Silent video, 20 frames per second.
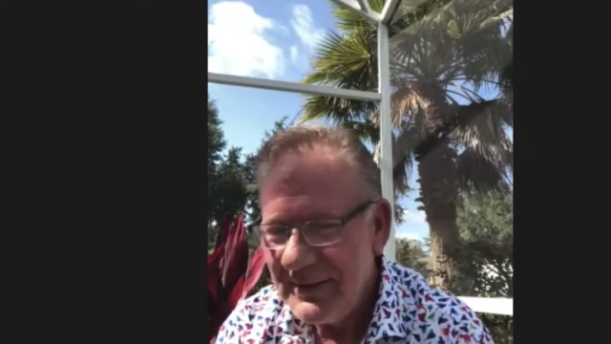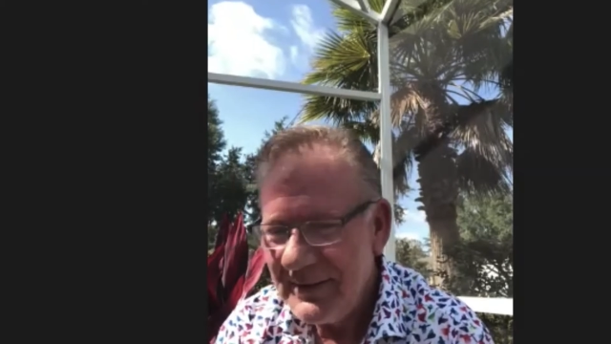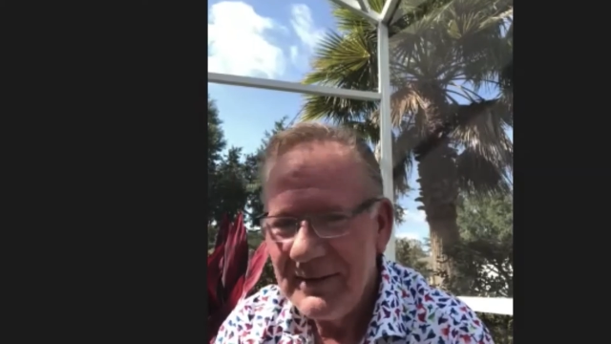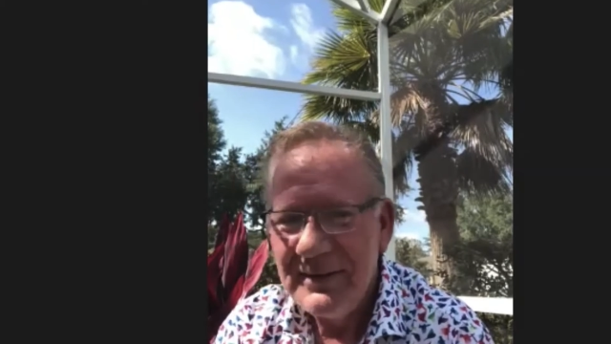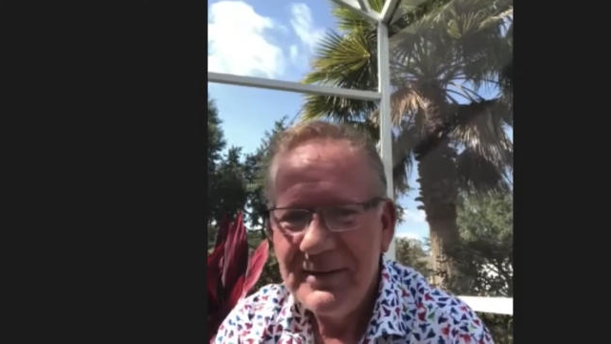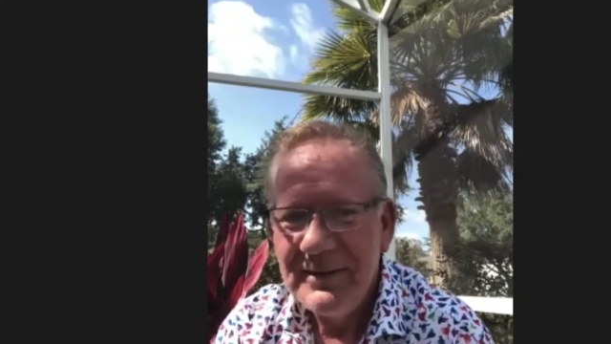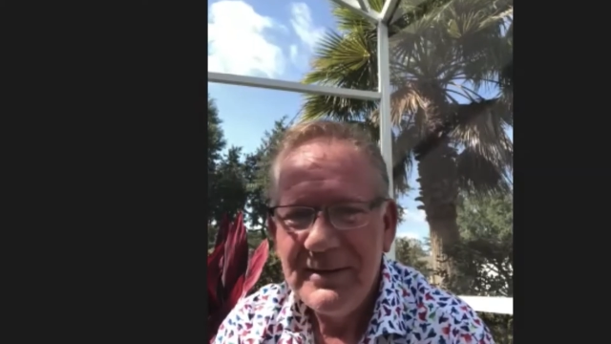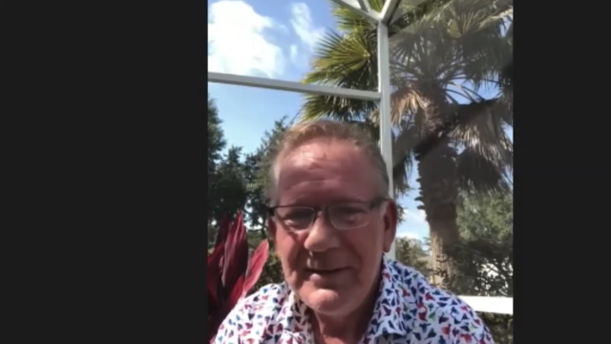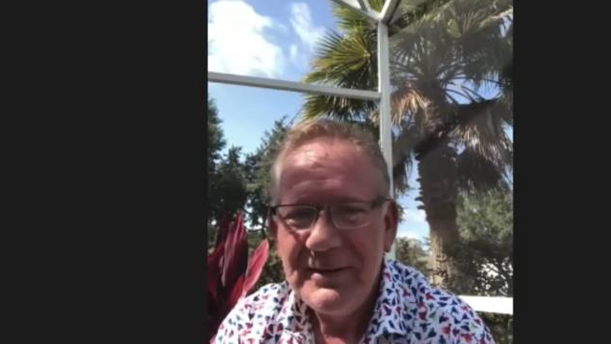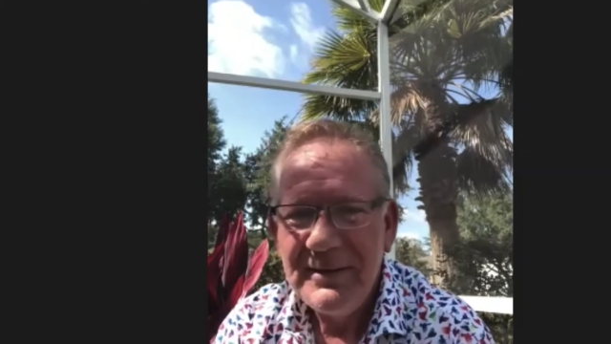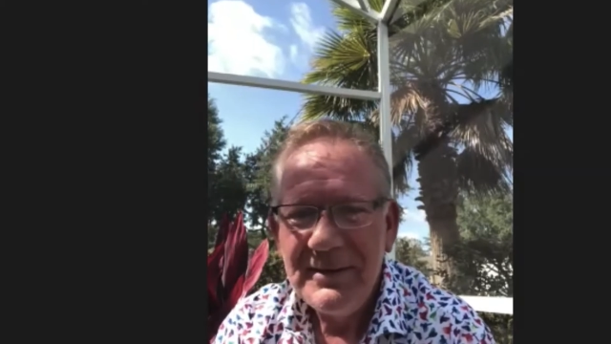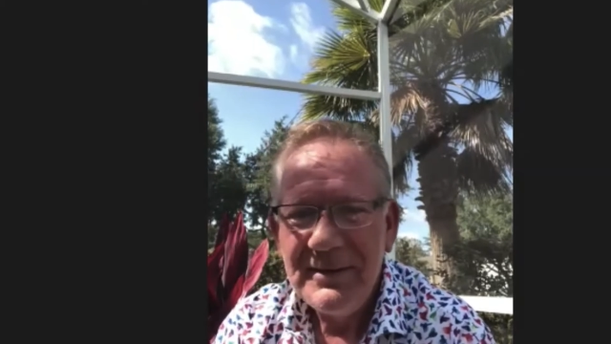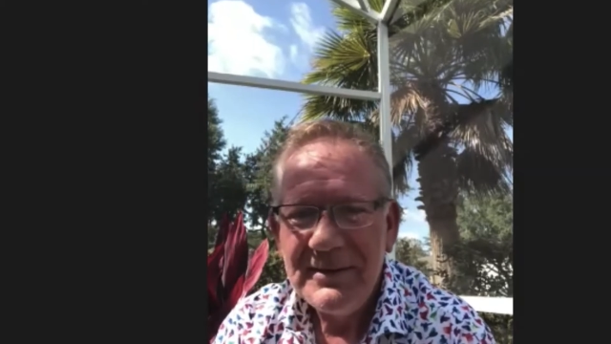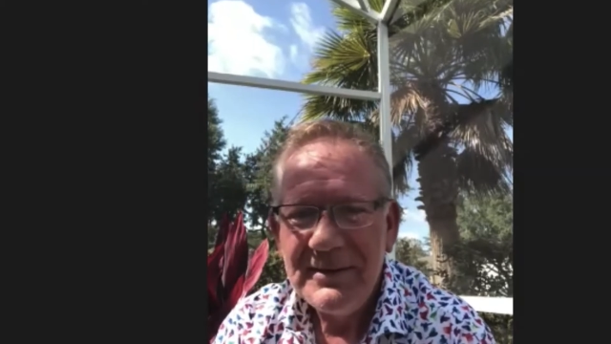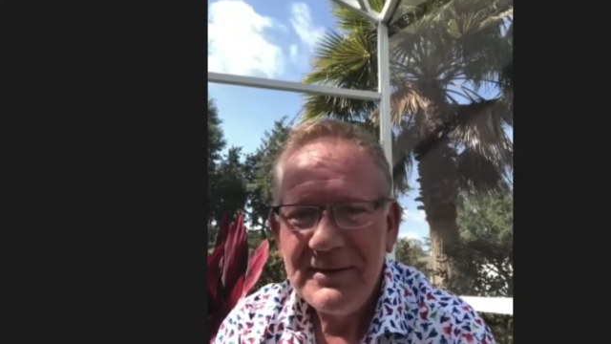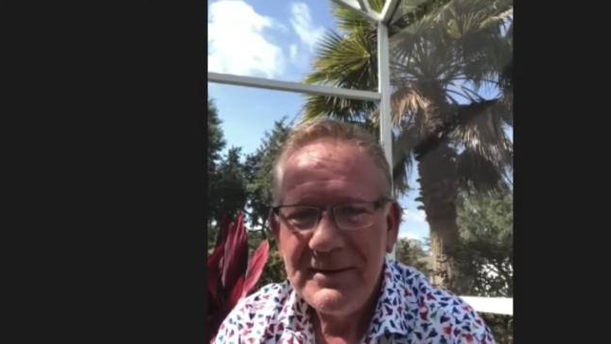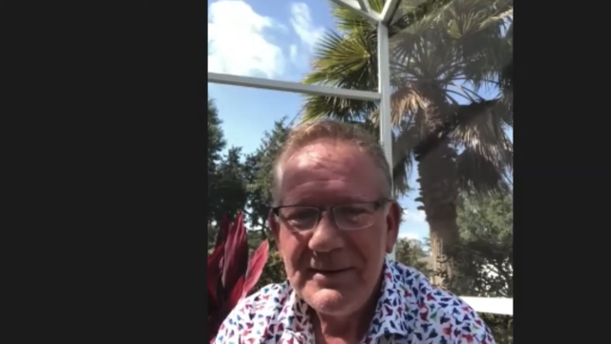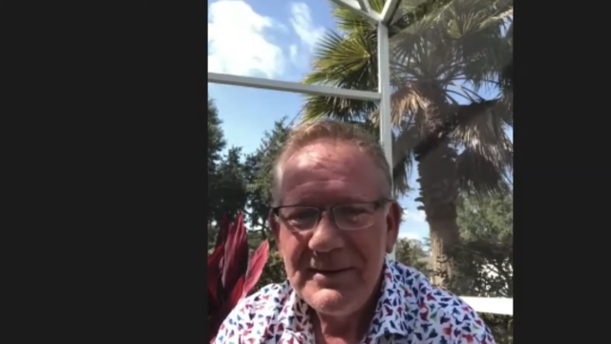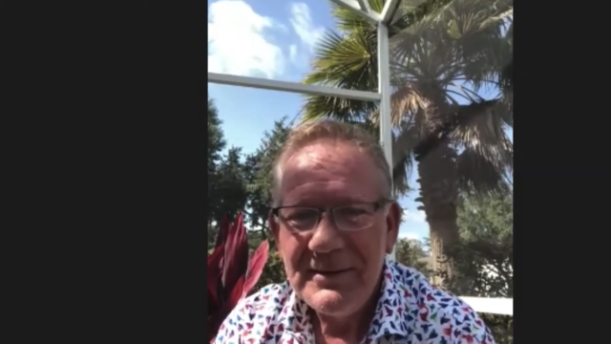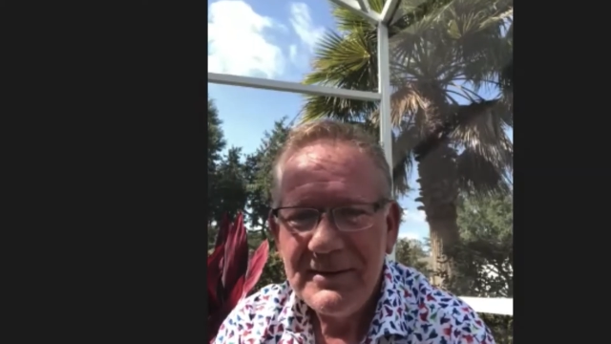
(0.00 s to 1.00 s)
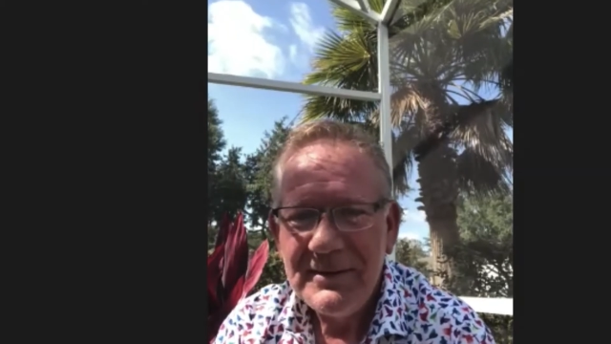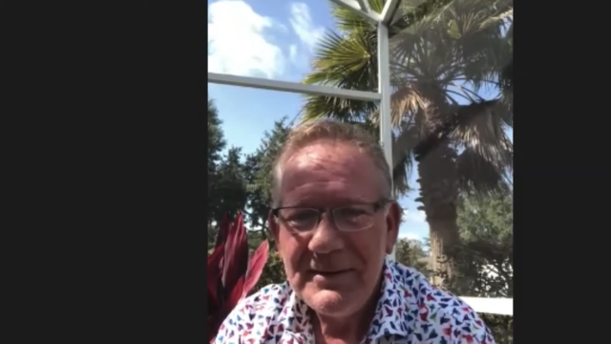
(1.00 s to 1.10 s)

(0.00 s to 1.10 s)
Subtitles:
out onto